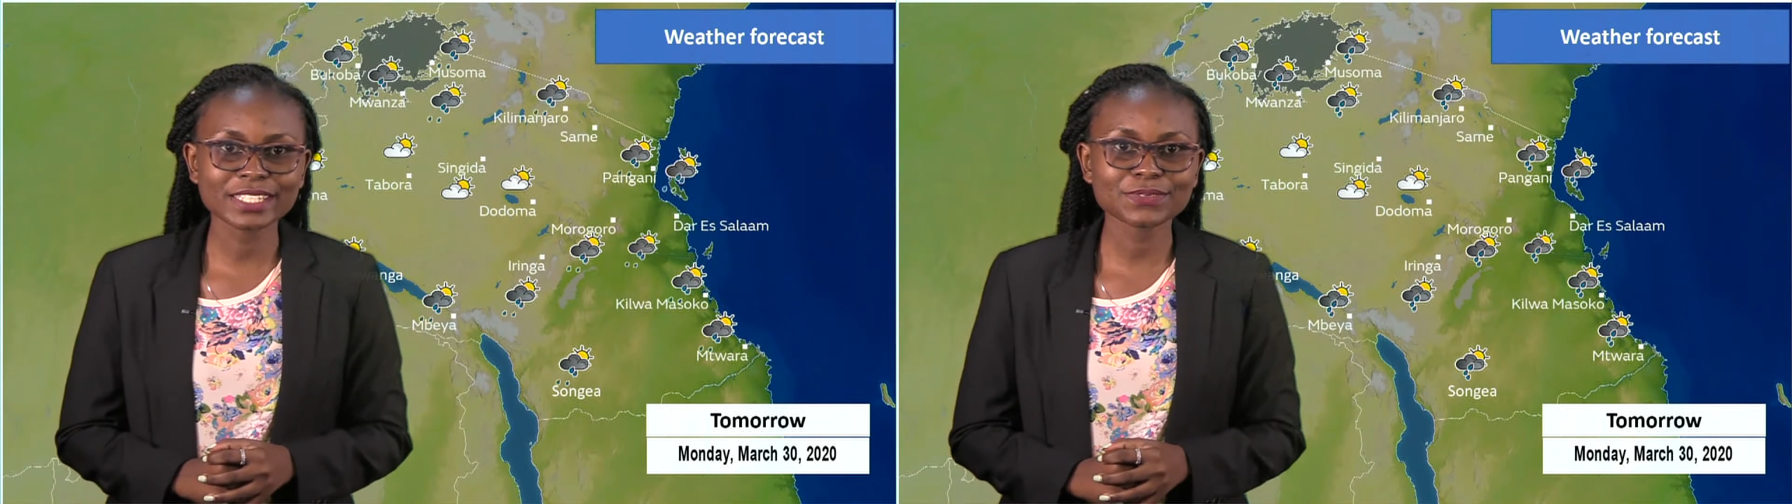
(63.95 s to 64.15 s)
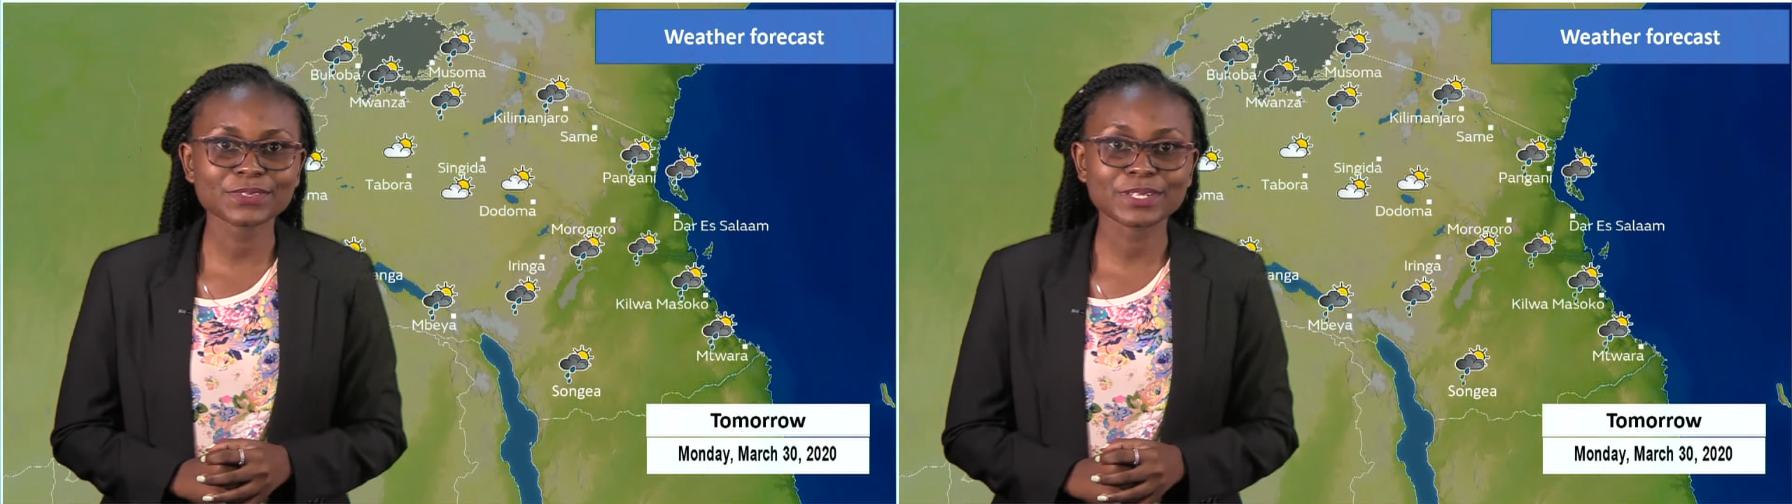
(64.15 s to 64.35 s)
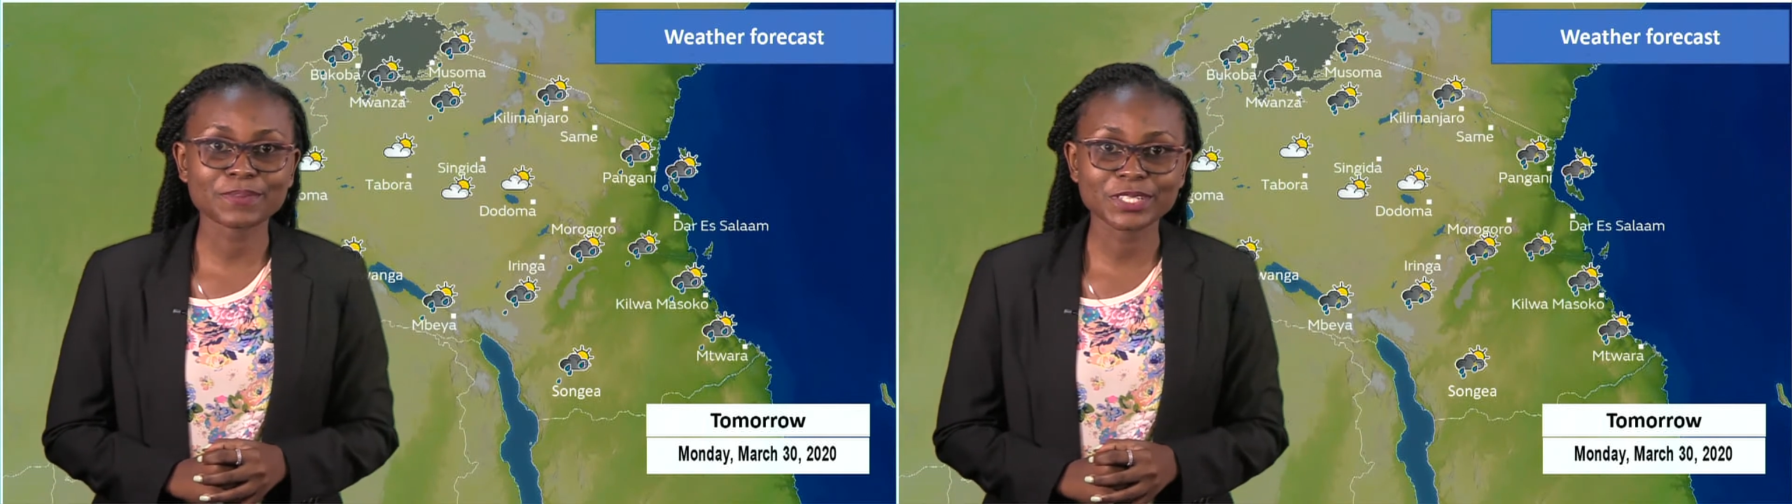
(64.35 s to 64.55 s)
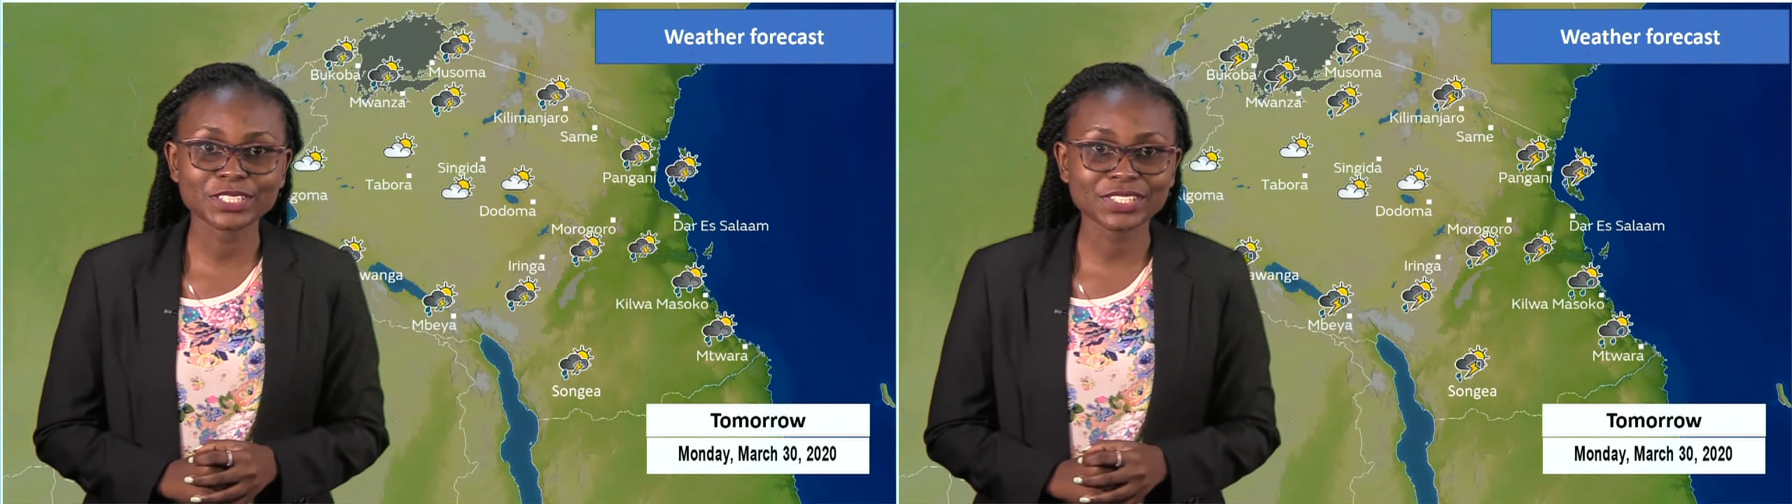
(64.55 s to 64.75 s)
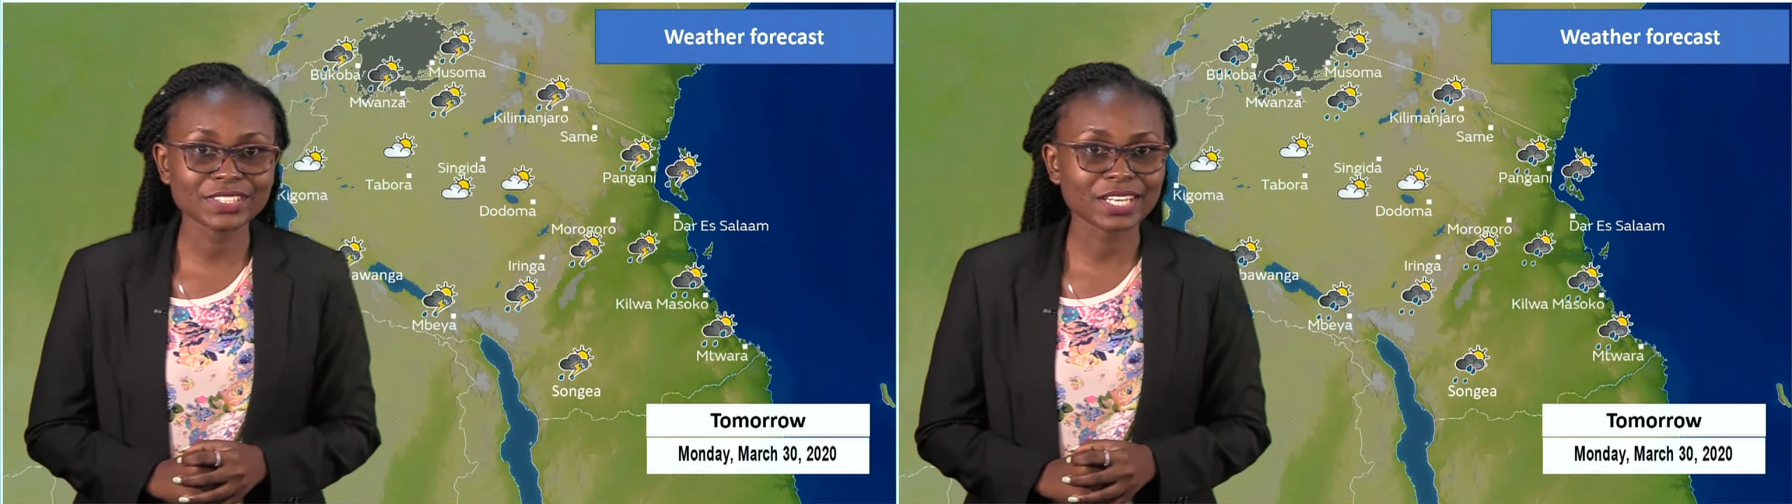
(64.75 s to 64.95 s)
for some
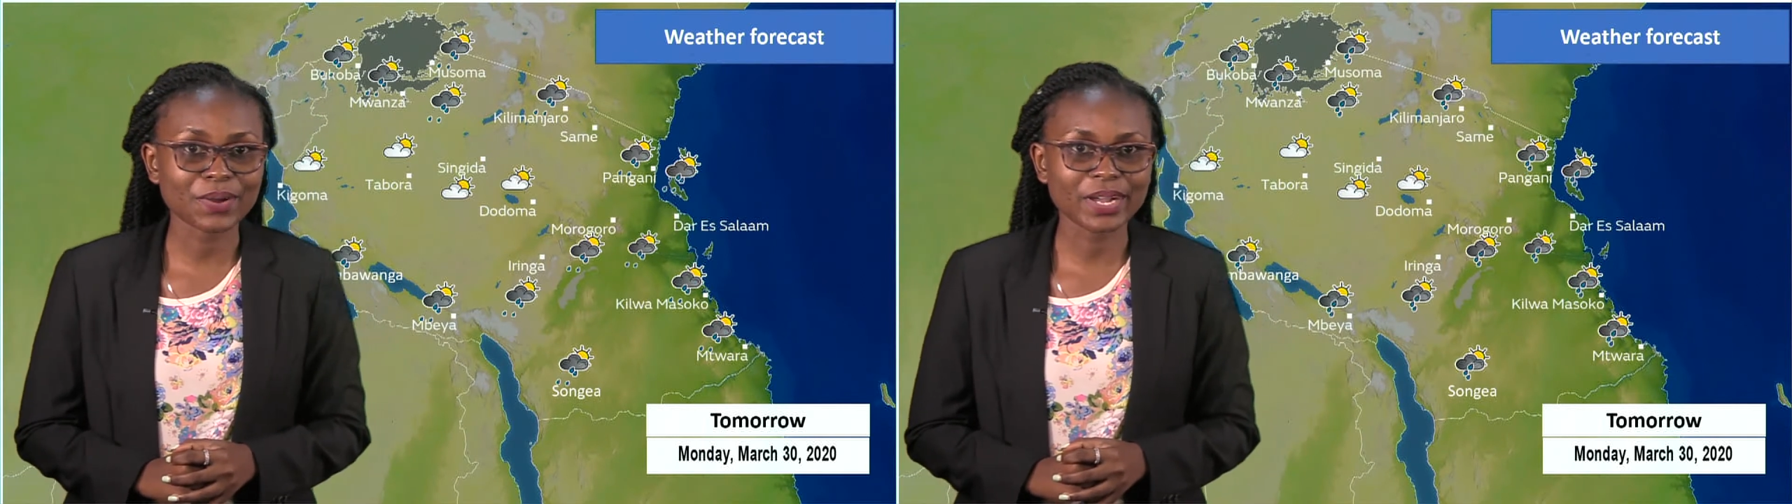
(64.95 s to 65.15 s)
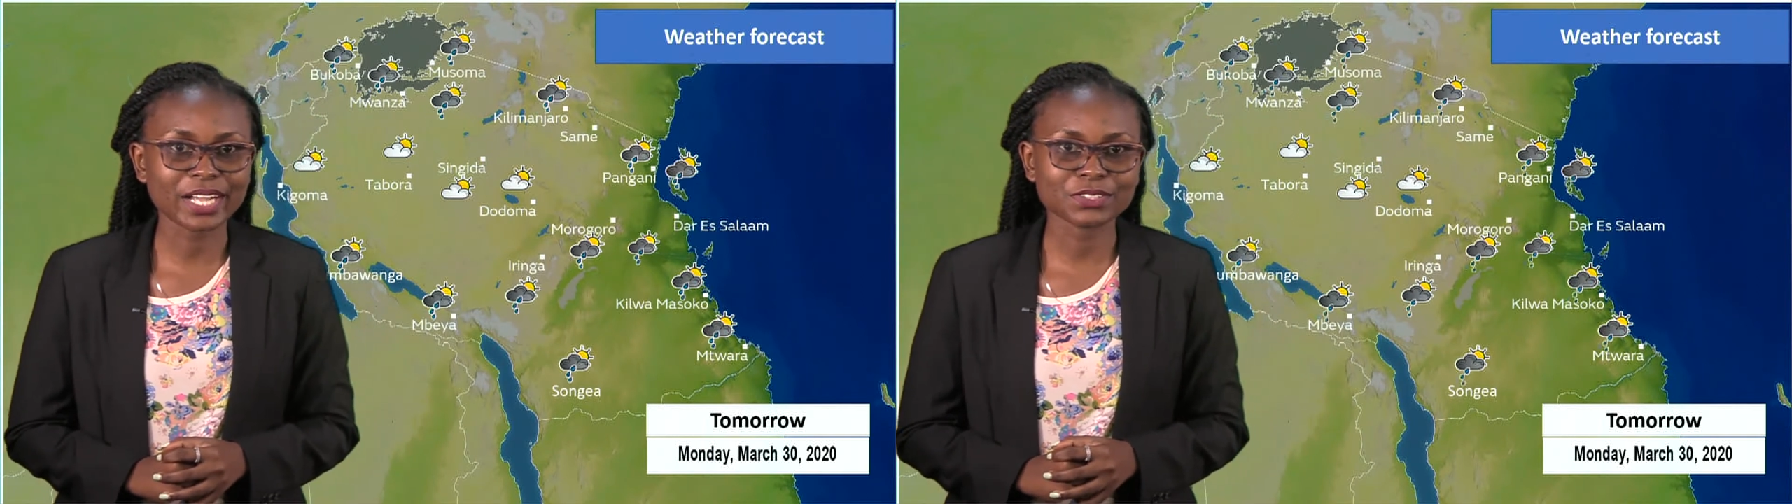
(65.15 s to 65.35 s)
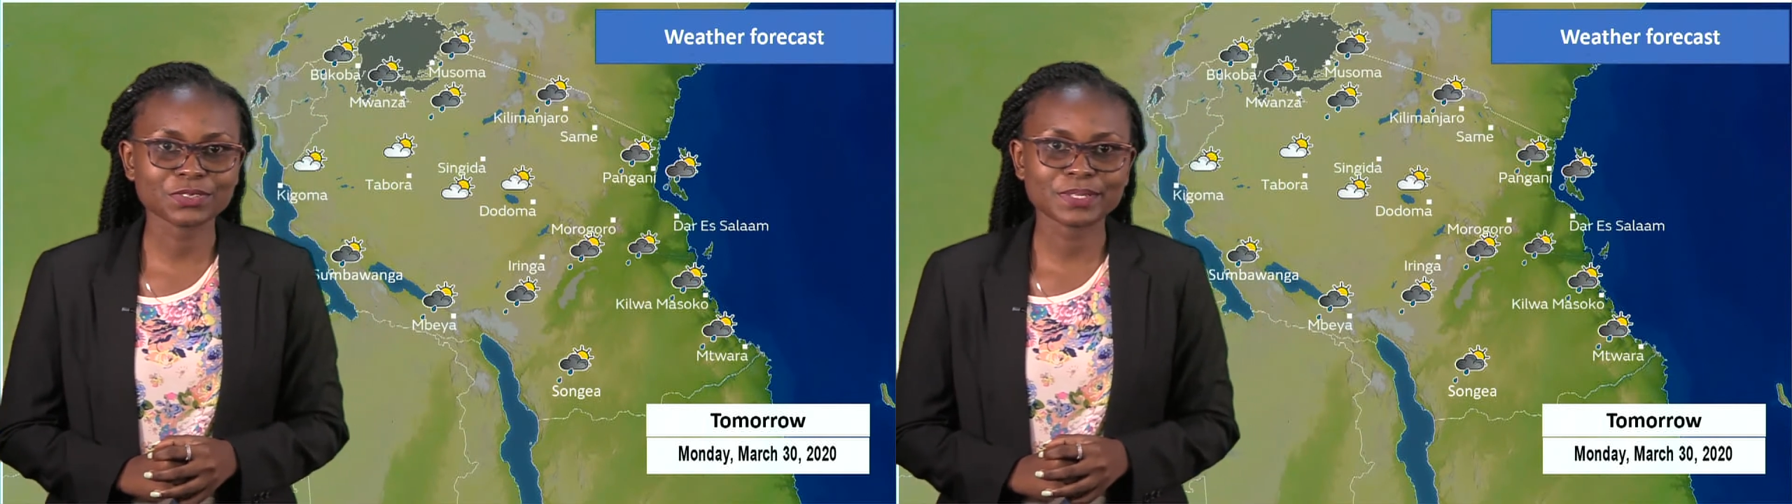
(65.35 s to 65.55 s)
regions in our country.